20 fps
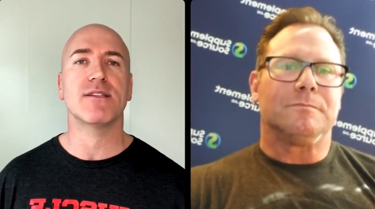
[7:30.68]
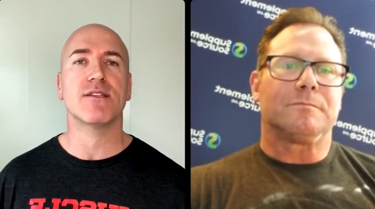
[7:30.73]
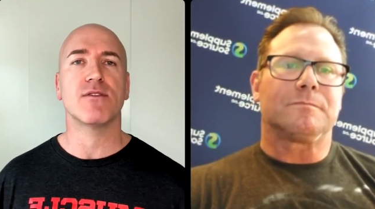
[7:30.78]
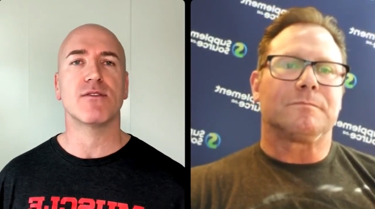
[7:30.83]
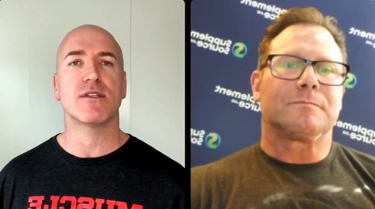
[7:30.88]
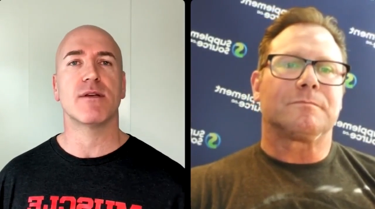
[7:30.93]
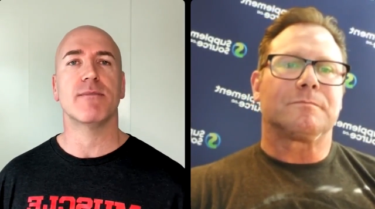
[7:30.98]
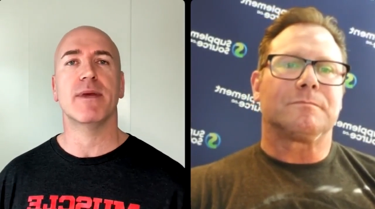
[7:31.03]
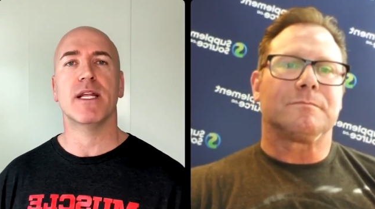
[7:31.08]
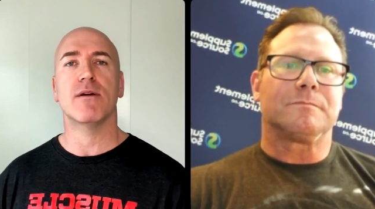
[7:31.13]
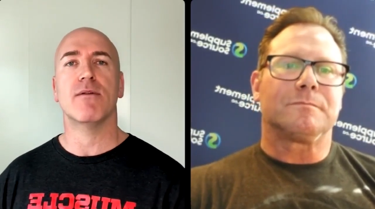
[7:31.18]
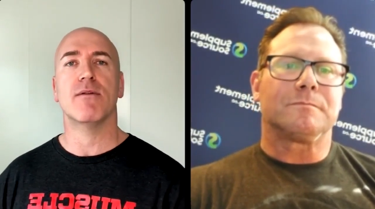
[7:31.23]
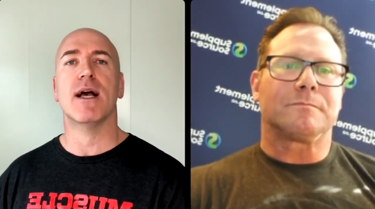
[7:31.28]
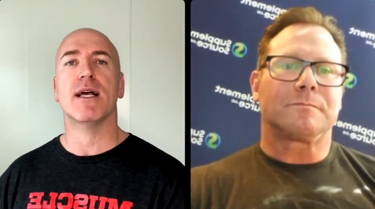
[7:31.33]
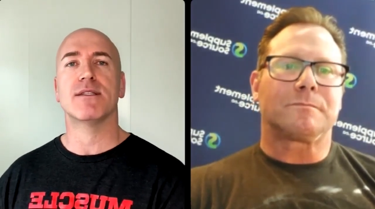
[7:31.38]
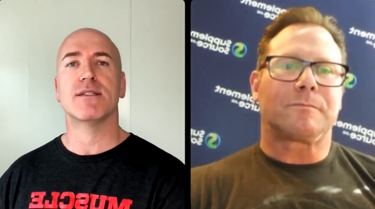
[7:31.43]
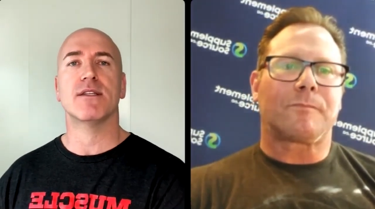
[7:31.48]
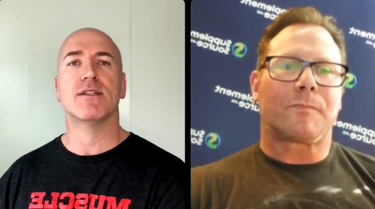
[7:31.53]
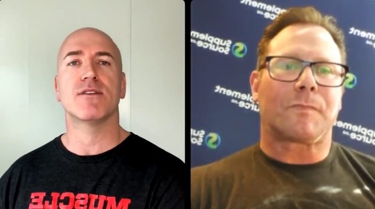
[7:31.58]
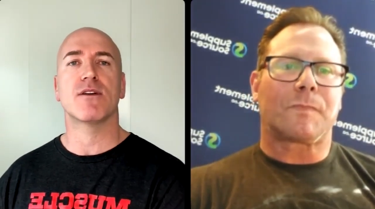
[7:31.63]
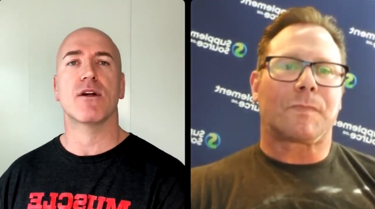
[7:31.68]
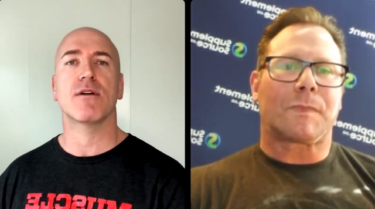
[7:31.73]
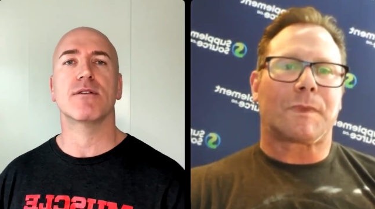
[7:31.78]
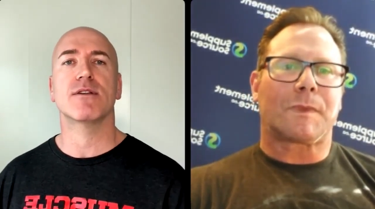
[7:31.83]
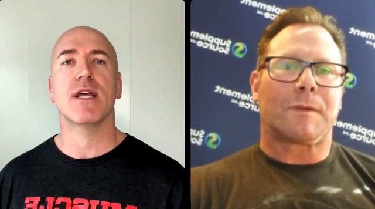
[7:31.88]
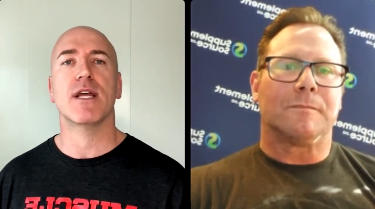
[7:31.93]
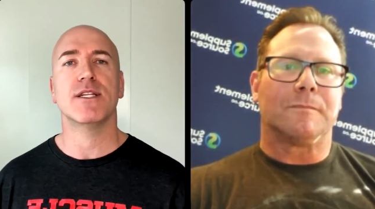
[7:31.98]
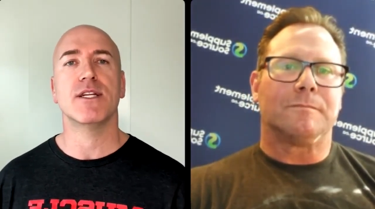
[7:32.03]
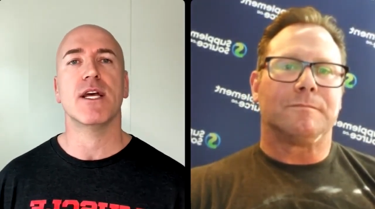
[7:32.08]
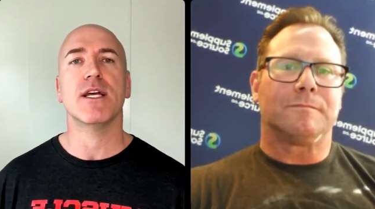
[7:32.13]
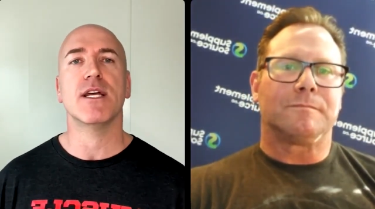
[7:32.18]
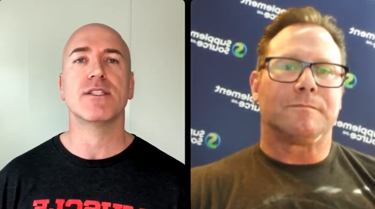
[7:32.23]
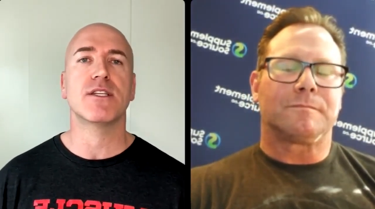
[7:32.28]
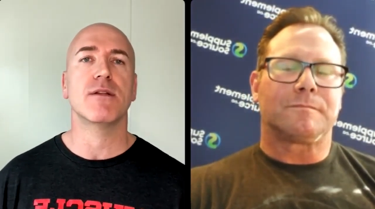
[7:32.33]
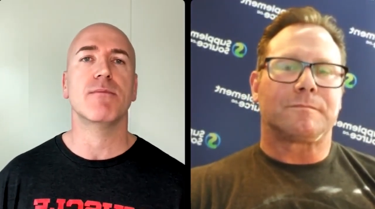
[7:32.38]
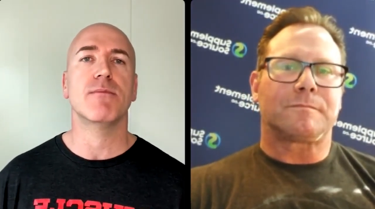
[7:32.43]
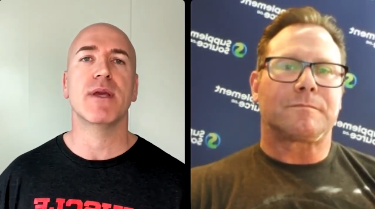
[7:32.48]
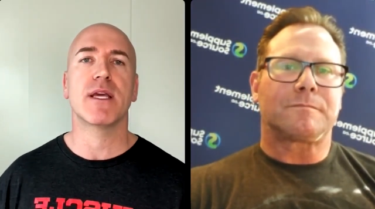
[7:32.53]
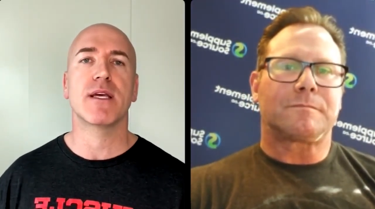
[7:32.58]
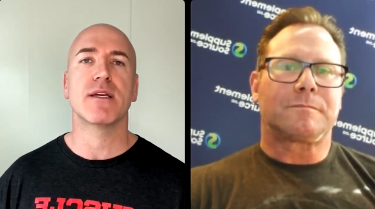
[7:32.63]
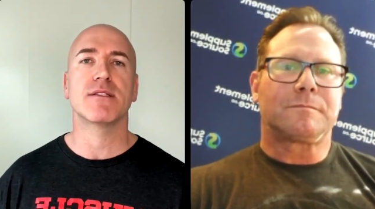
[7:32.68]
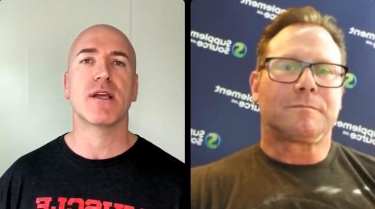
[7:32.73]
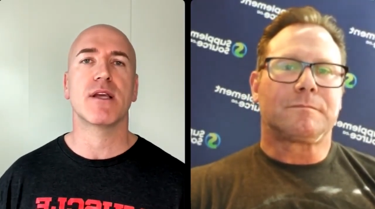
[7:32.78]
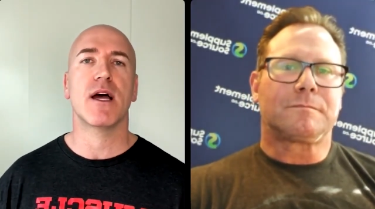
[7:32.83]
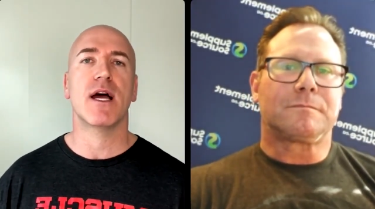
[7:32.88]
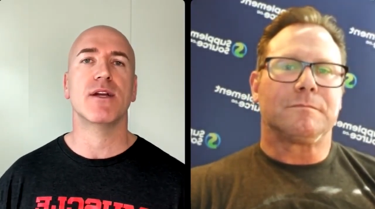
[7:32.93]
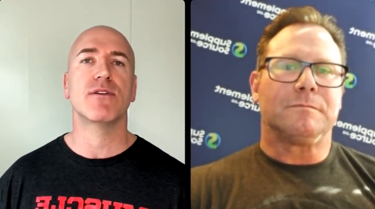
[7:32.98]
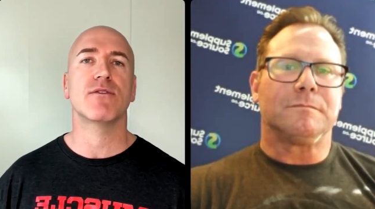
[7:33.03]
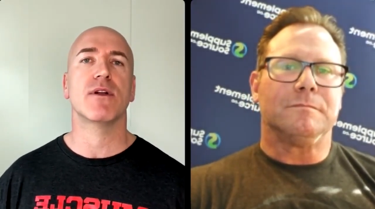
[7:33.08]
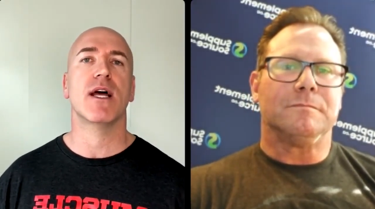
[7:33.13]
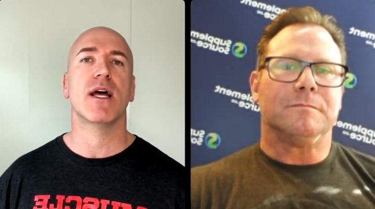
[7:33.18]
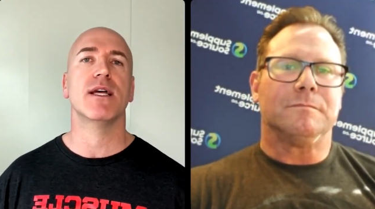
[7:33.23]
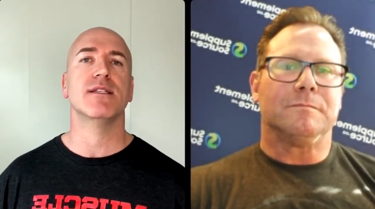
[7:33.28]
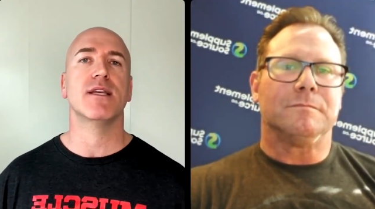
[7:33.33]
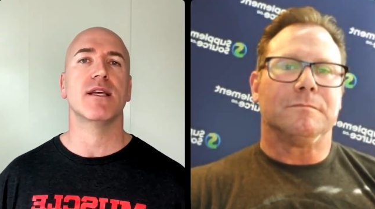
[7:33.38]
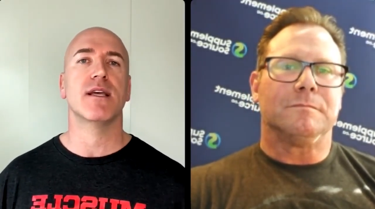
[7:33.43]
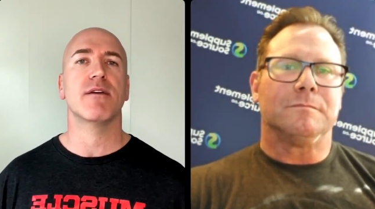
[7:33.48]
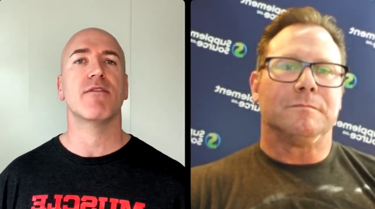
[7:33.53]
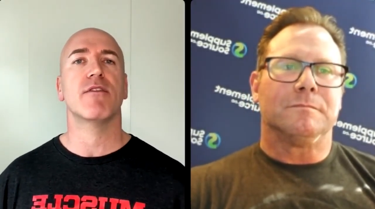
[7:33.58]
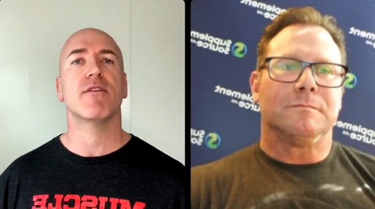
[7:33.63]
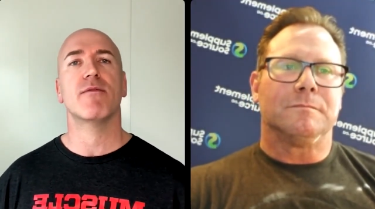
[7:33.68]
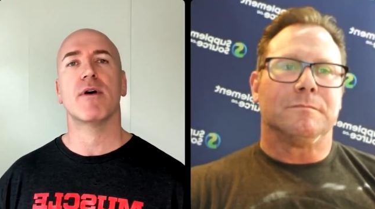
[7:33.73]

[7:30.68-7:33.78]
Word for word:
Speaker 1: those amino acids are digested, because the hydrolyzing of a,